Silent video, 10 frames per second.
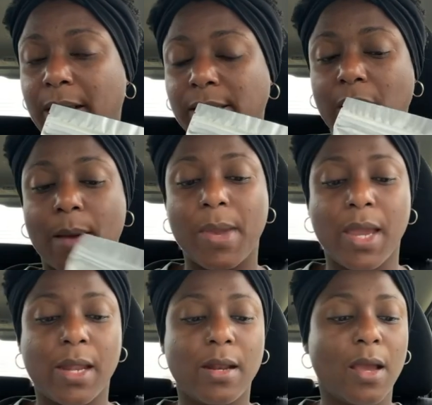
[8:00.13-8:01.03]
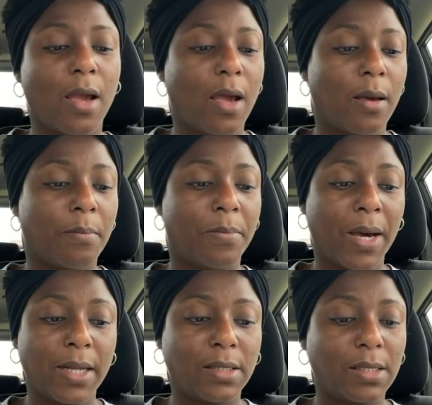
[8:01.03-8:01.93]
come in.
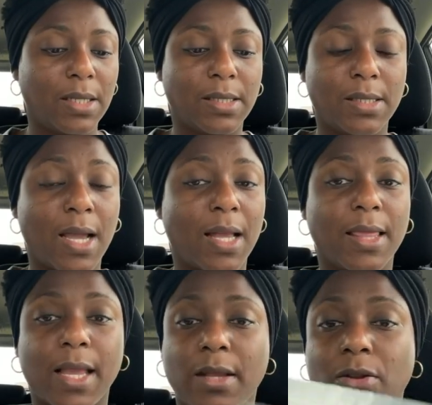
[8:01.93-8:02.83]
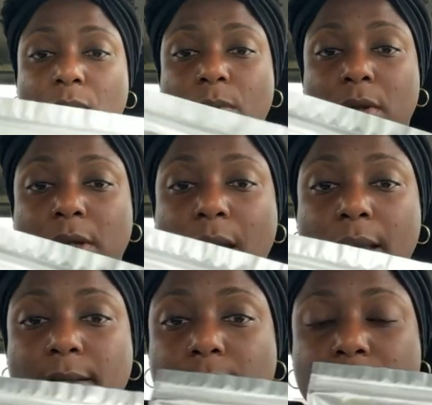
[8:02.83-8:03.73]
But it's not the end of the world,
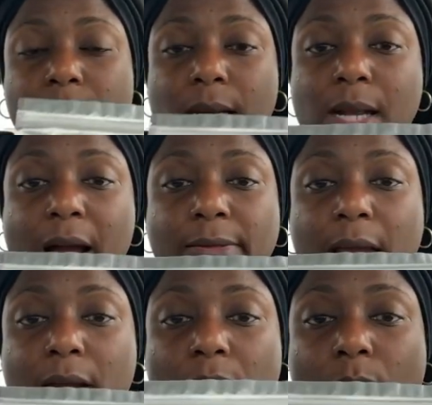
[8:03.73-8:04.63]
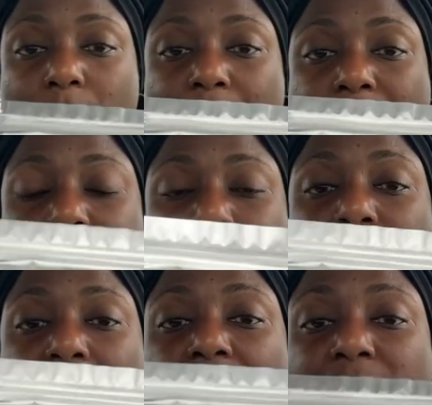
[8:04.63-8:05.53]
guys. Not the end of the world. At least
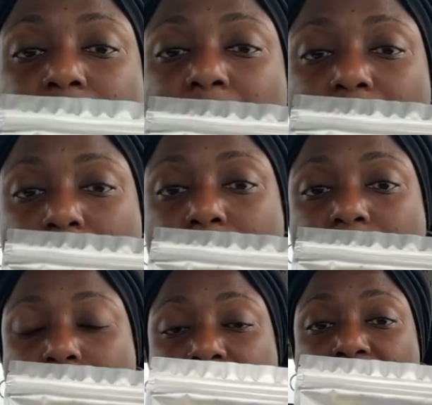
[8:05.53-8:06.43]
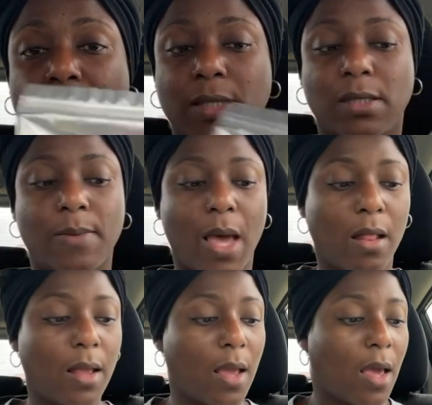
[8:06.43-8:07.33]
they have something to sniff and smell.
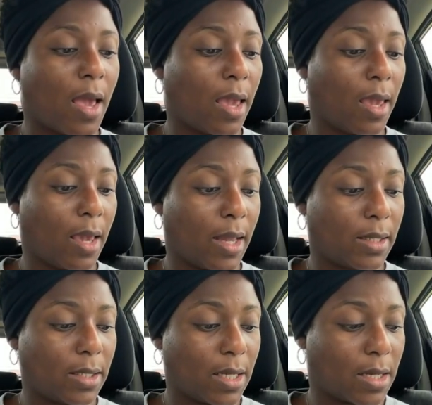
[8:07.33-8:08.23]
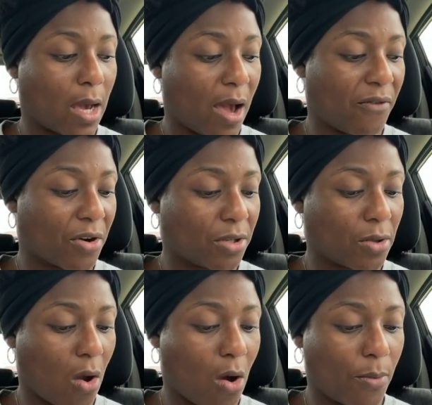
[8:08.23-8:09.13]
And it covers
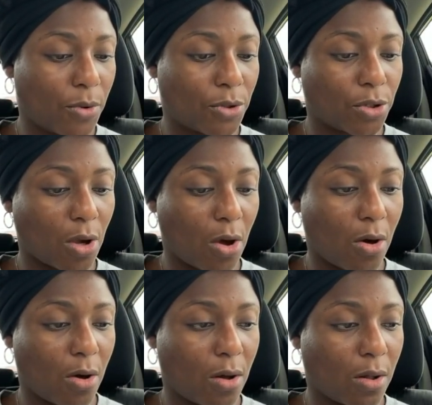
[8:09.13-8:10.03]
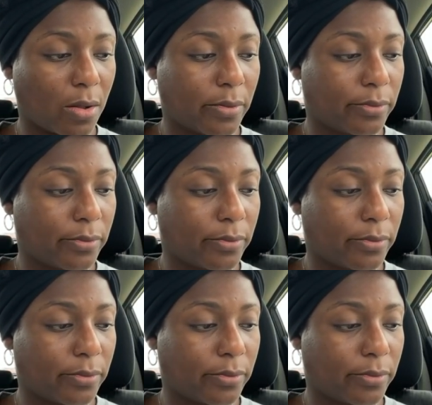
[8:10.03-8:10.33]
almost all,